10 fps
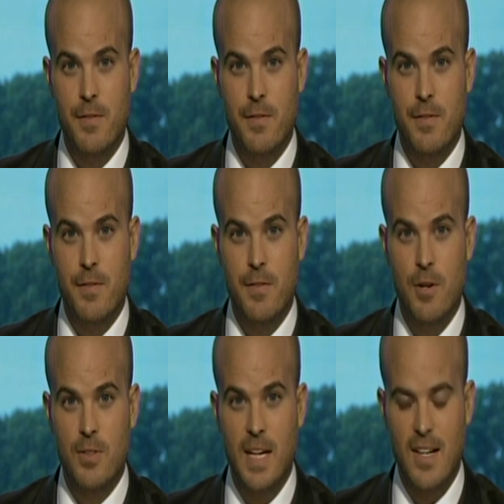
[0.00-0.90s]
on the
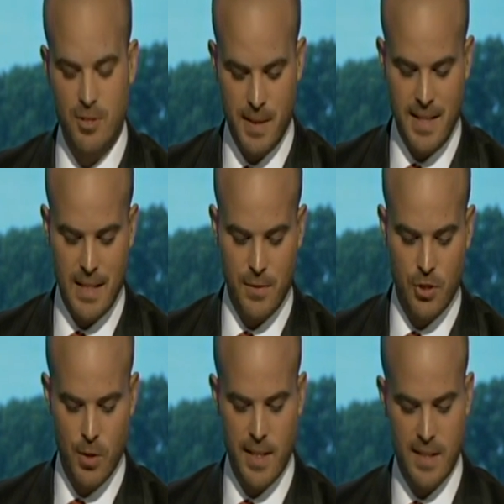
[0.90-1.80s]
phone. Congressman, thanks for
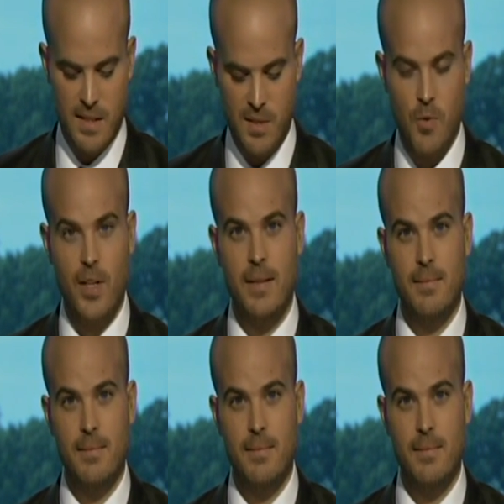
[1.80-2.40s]
joining us this morning.